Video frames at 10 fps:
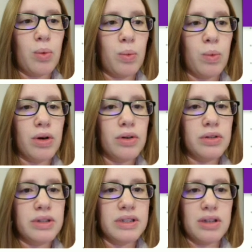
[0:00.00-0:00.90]

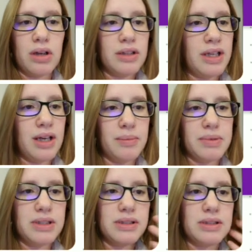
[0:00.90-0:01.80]
World is all
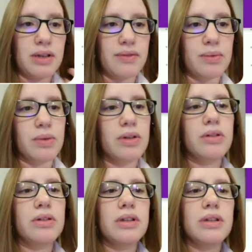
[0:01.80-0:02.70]
inhabitants of the
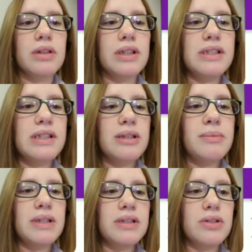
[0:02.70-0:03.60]
world.
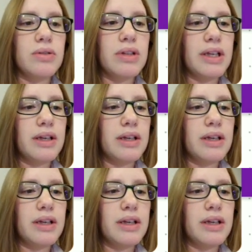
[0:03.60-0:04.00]
Condemn is to